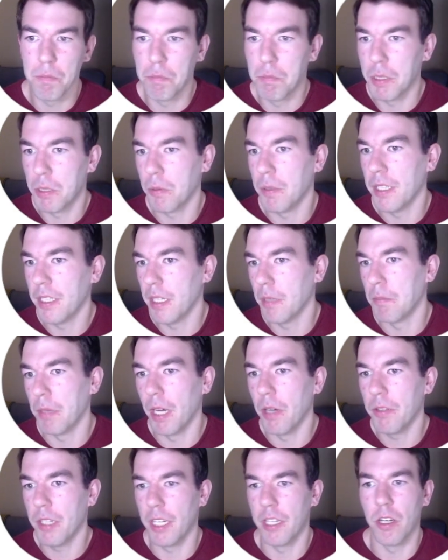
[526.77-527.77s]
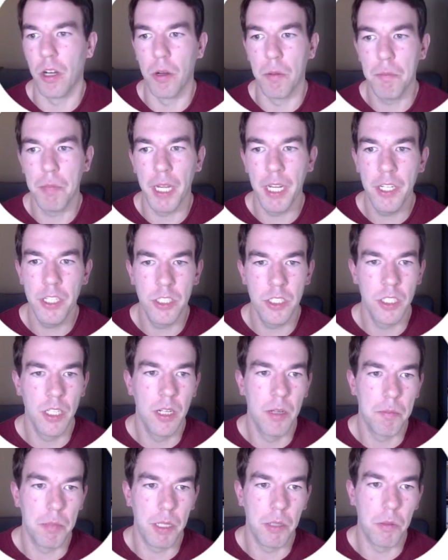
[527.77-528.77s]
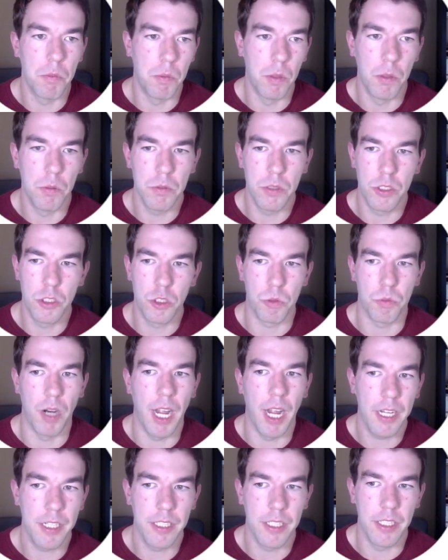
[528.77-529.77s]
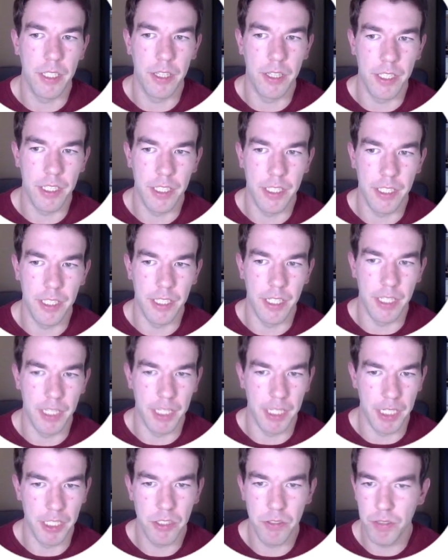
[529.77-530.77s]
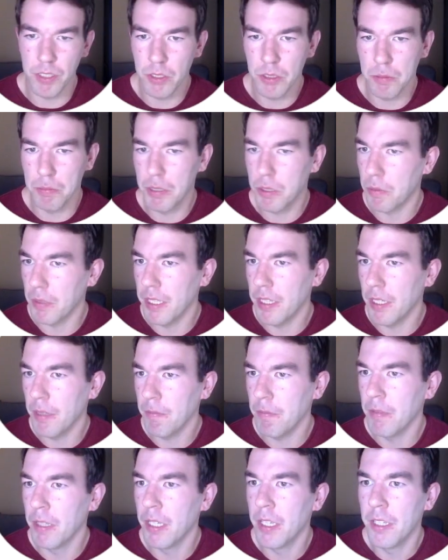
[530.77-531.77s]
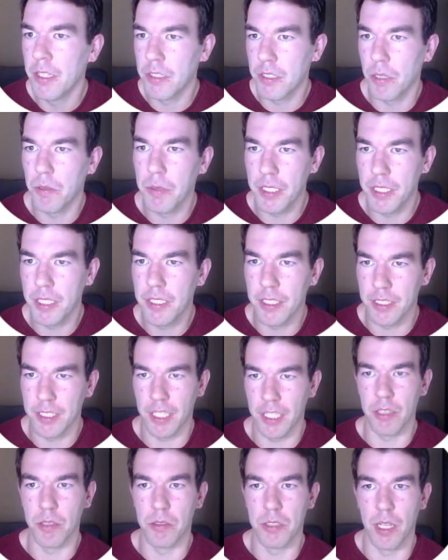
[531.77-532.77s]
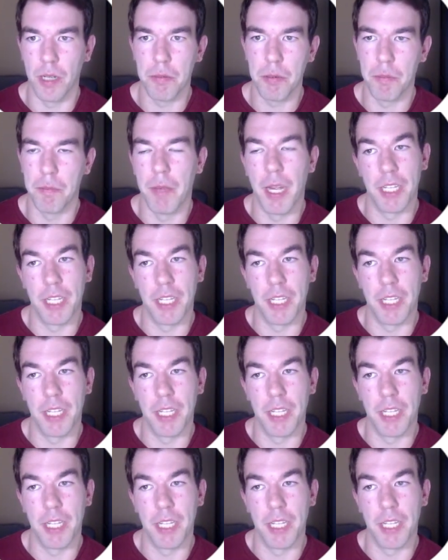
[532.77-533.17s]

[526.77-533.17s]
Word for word: between the about and home page, but it won't track the page views between them. So we need to set those up